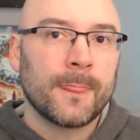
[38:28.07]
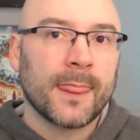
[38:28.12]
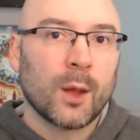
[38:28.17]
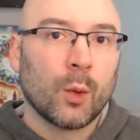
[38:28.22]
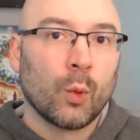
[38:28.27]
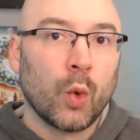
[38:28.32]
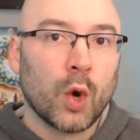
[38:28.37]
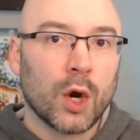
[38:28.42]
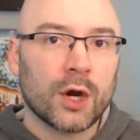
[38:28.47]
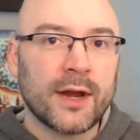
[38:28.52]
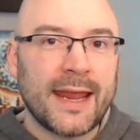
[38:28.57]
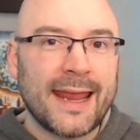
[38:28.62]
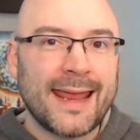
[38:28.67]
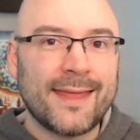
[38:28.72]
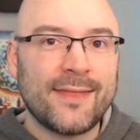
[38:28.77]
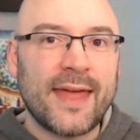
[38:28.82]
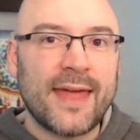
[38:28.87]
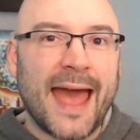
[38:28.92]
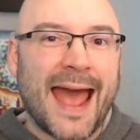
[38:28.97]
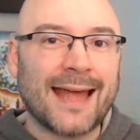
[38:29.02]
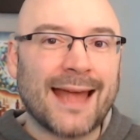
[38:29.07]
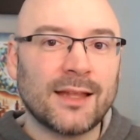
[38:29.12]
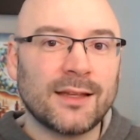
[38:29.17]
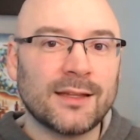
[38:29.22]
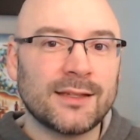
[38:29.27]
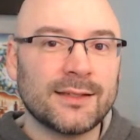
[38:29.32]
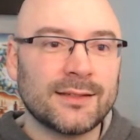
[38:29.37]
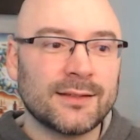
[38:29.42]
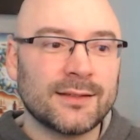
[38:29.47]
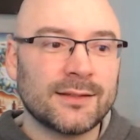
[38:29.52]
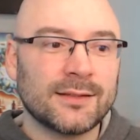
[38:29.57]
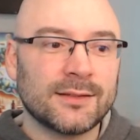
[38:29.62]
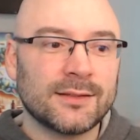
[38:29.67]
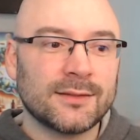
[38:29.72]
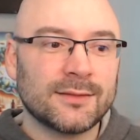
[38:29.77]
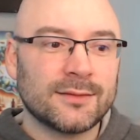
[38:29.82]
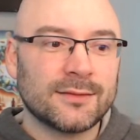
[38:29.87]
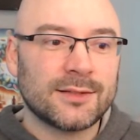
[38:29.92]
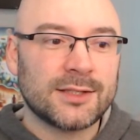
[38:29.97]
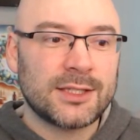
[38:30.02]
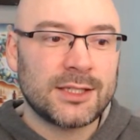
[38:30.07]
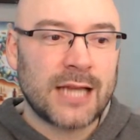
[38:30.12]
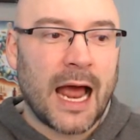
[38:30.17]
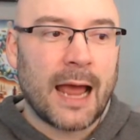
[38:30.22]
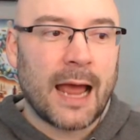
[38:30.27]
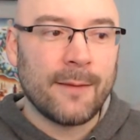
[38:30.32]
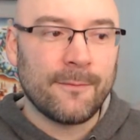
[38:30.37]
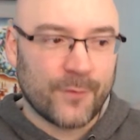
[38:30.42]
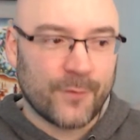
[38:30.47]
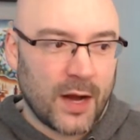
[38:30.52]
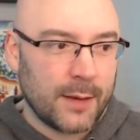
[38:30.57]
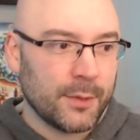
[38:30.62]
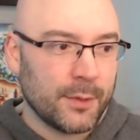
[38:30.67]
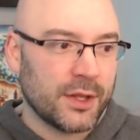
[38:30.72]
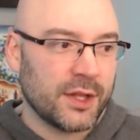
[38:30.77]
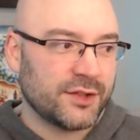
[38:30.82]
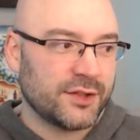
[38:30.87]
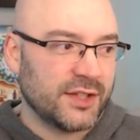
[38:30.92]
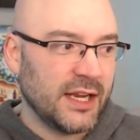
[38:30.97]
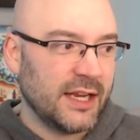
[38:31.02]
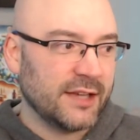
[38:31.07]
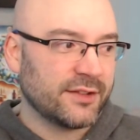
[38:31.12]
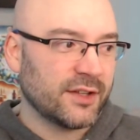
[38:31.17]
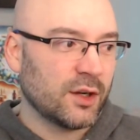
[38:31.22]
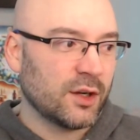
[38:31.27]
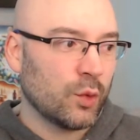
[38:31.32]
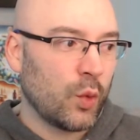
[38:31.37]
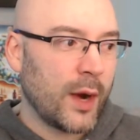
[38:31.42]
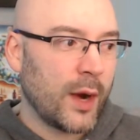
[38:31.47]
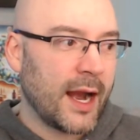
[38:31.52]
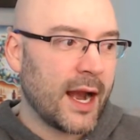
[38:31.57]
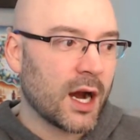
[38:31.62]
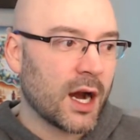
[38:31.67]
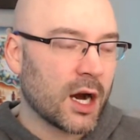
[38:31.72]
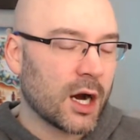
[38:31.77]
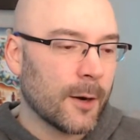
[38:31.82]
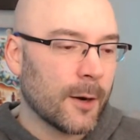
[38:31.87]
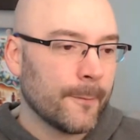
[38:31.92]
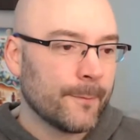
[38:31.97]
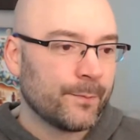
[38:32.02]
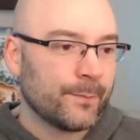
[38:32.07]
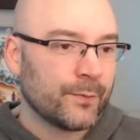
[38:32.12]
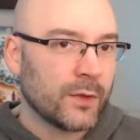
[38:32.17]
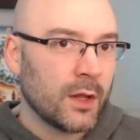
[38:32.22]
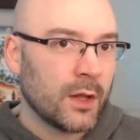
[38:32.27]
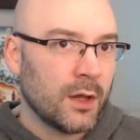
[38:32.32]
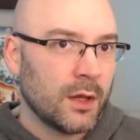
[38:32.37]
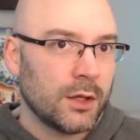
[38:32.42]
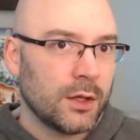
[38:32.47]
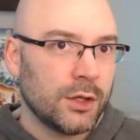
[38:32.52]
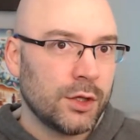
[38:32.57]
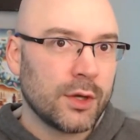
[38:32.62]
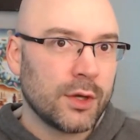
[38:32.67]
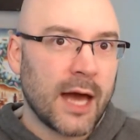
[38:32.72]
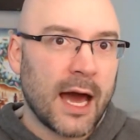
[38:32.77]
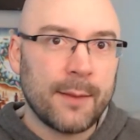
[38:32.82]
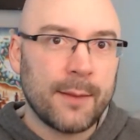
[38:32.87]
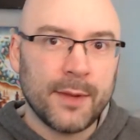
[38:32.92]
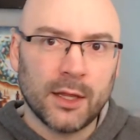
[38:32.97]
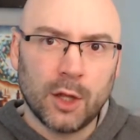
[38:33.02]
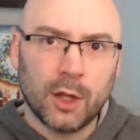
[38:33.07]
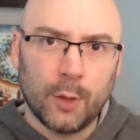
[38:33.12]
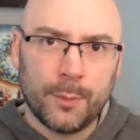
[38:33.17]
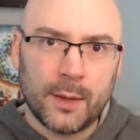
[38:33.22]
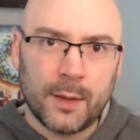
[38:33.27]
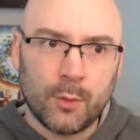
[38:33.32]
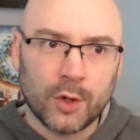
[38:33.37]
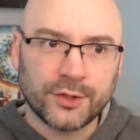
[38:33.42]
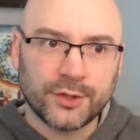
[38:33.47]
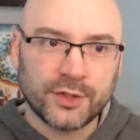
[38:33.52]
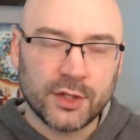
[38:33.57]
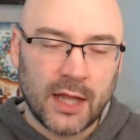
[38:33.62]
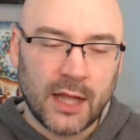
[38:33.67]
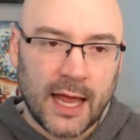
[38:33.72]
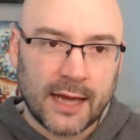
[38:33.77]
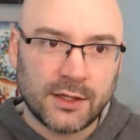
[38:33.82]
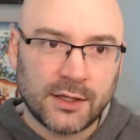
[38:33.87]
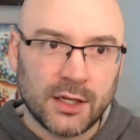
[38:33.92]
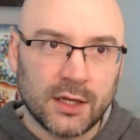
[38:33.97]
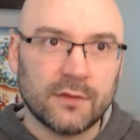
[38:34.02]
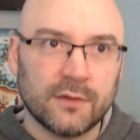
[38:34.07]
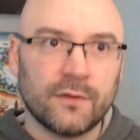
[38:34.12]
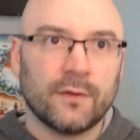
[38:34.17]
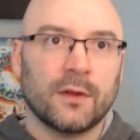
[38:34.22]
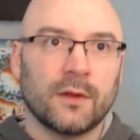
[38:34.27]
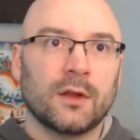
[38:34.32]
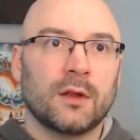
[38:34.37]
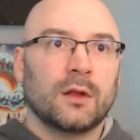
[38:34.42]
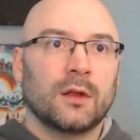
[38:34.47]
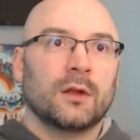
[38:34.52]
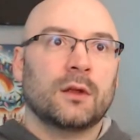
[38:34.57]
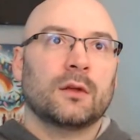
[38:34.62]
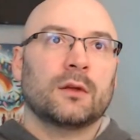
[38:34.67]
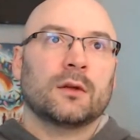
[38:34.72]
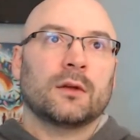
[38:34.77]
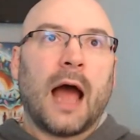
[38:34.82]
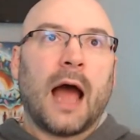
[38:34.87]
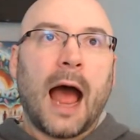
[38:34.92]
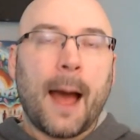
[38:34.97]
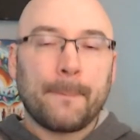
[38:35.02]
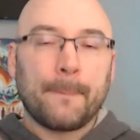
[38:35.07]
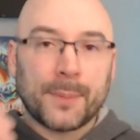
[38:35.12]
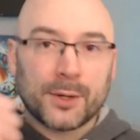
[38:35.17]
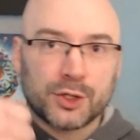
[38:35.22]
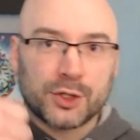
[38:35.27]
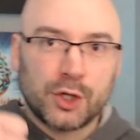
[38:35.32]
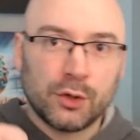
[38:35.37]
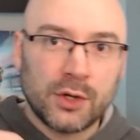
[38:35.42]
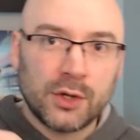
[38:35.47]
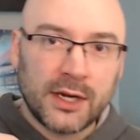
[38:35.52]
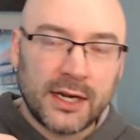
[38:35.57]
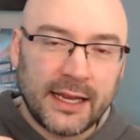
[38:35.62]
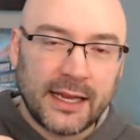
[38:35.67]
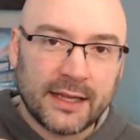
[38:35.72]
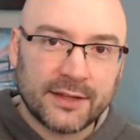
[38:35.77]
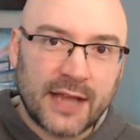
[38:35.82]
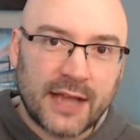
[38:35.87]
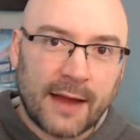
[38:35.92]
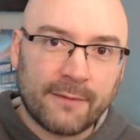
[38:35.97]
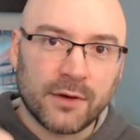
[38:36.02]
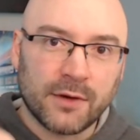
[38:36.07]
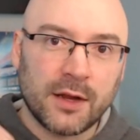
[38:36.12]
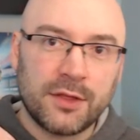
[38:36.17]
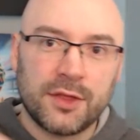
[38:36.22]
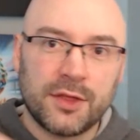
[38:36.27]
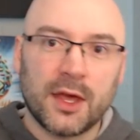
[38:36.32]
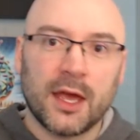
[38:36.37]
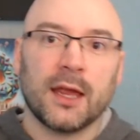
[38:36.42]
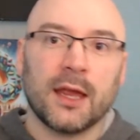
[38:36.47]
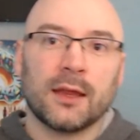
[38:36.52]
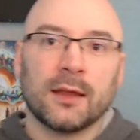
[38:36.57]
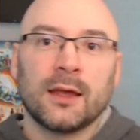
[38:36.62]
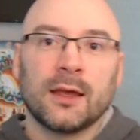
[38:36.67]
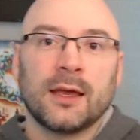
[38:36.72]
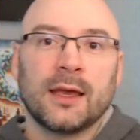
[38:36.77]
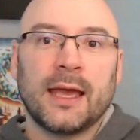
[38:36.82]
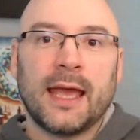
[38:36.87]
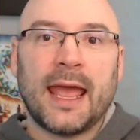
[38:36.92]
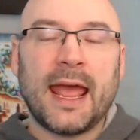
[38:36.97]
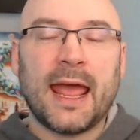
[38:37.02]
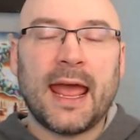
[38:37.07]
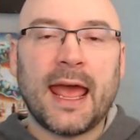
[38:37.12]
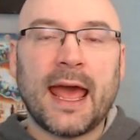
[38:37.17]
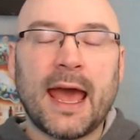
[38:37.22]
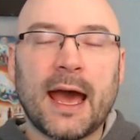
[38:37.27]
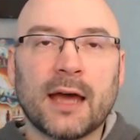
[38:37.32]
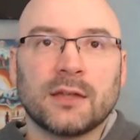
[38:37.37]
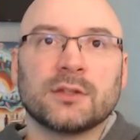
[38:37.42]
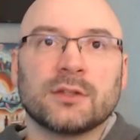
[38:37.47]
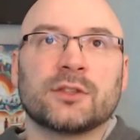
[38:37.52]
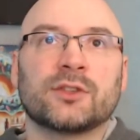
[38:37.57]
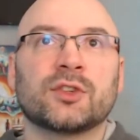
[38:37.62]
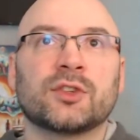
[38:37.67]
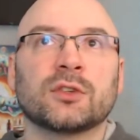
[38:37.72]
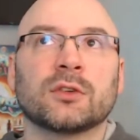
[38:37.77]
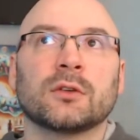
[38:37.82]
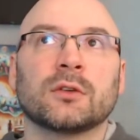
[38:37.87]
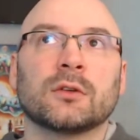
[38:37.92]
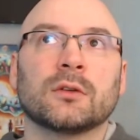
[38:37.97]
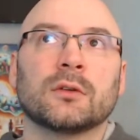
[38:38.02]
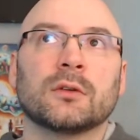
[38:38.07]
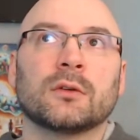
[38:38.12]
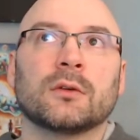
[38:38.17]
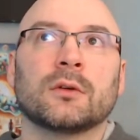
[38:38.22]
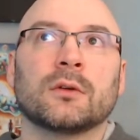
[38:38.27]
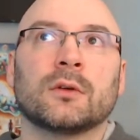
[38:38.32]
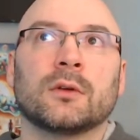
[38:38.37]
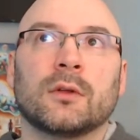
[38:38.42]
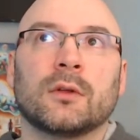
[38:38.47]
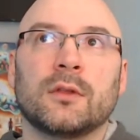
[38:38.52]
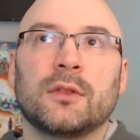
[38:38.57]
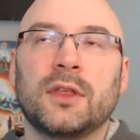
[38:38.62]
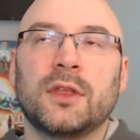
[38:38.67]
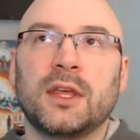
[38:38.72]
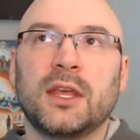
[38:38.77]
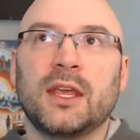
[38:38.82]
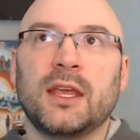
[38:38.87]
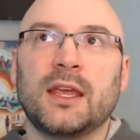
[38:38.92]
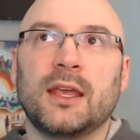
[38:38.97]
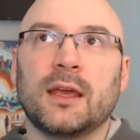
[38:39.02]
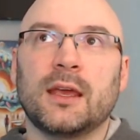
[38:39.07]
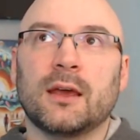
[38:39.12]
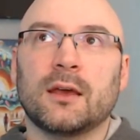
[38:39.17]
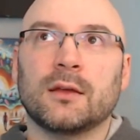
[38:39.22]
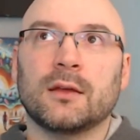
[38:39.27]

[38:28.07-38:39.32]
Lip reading: We're in that time frame of the season where you got to be a little bit more selective. Opportunity is everything, and the